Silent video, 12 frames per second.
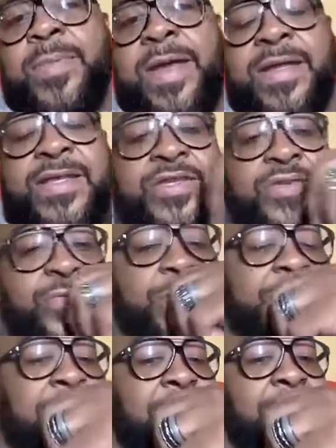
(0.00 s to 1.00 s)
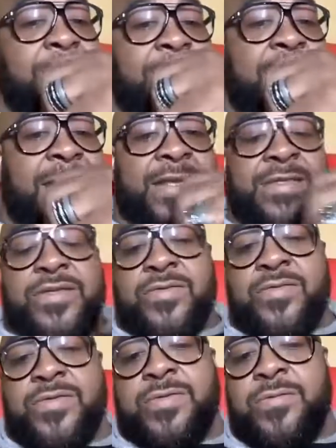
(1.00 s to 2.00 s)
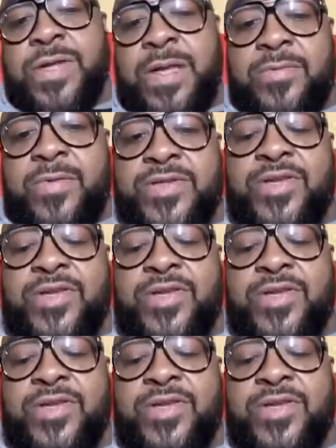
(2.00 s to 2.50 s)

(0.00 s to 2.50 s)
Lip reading: Eddie Jr. down here in the A2. What up, Crenshaw